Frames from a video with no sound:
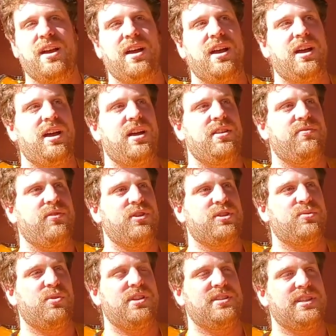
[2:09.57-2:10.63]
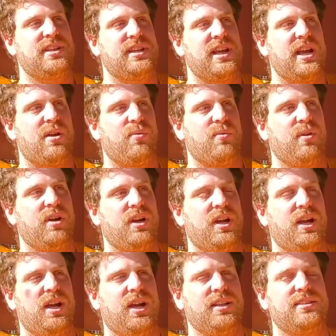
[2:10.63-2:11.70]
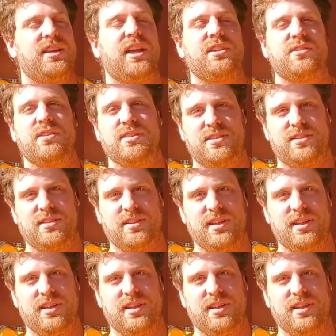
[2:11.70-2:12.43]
The first ones I got were tetras.